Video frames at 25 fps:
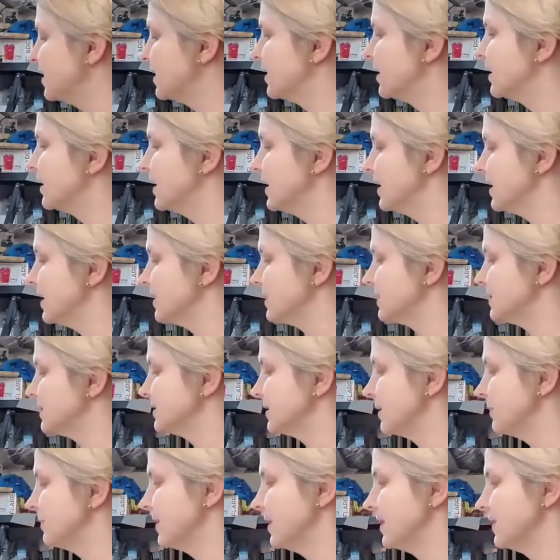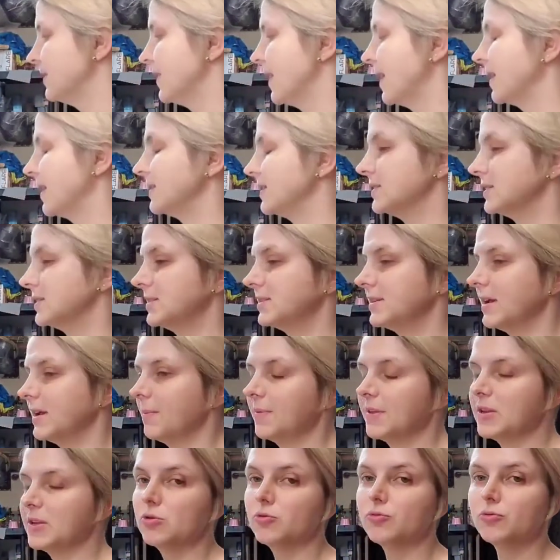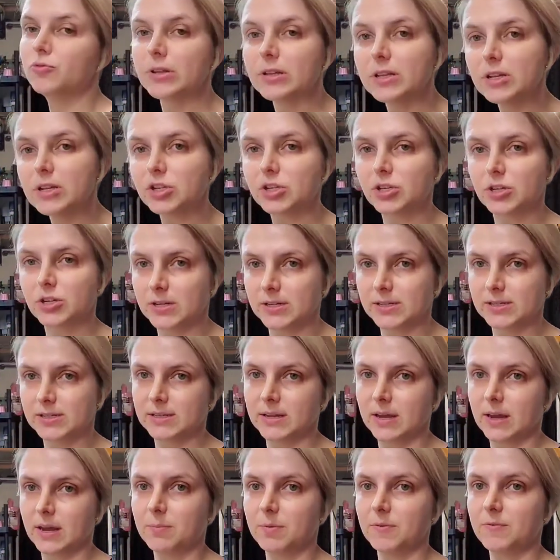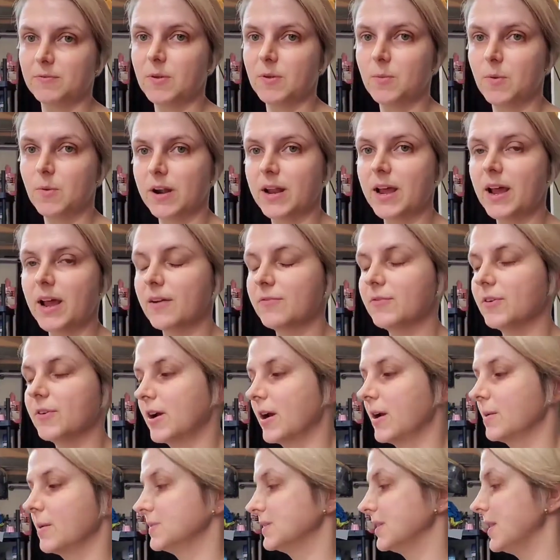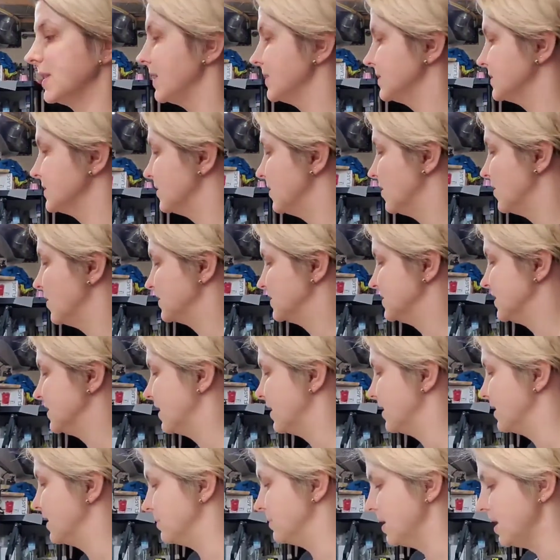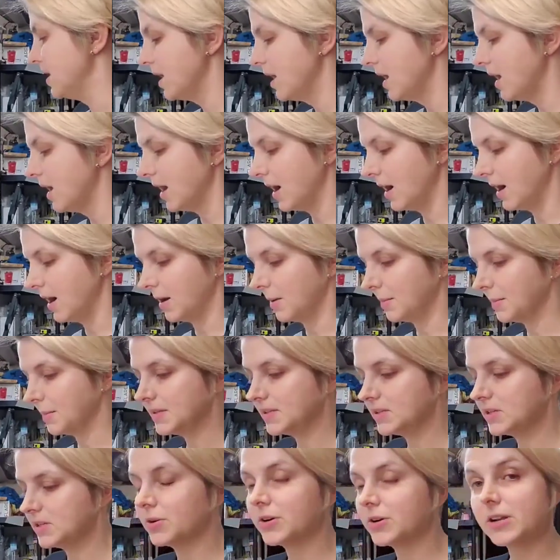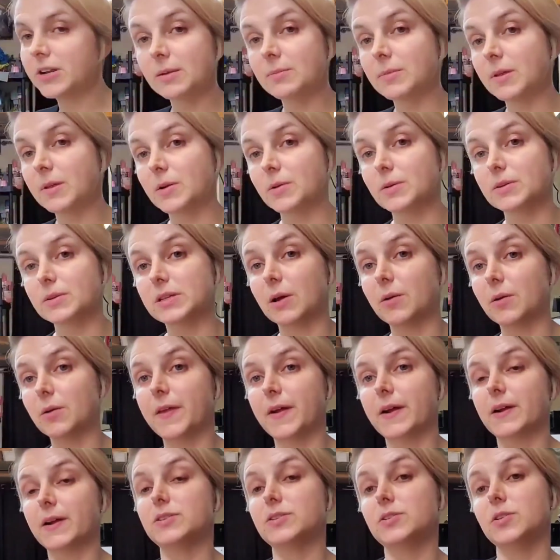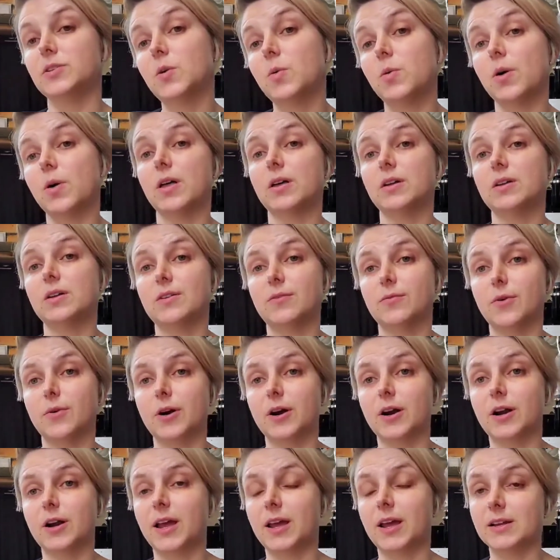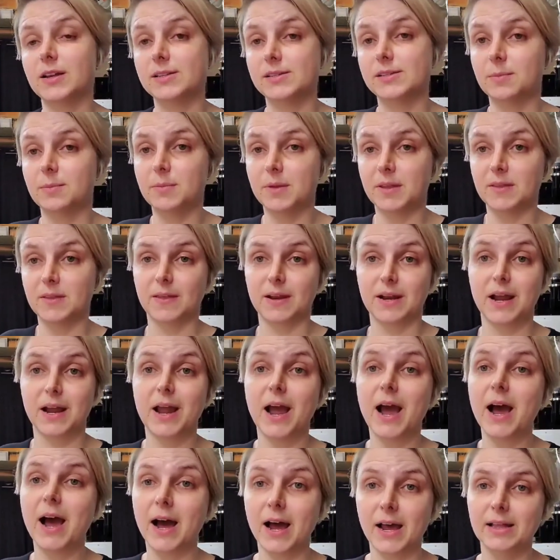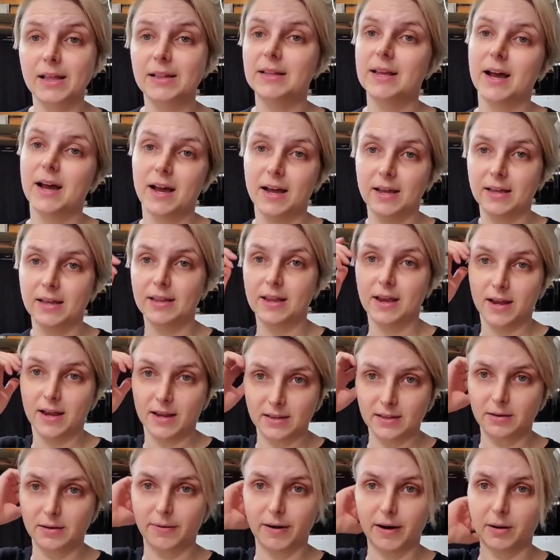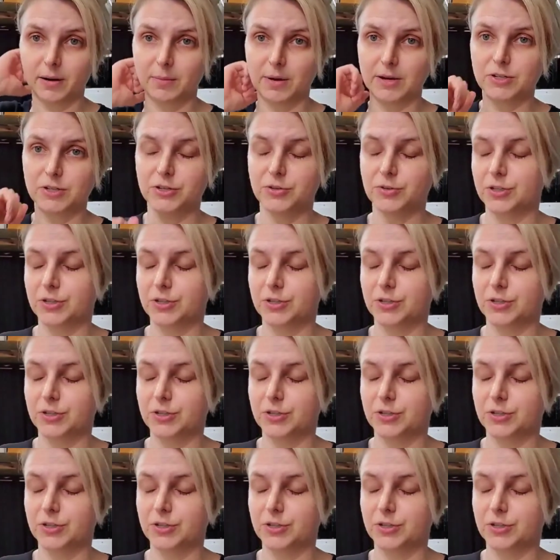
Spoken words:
is something that is a step that you really shouldn't skip if you want to have your cups last a long time. It's your name that goes out there, it's your quality of work, and it's something that I highly, highly, highly recommend you do.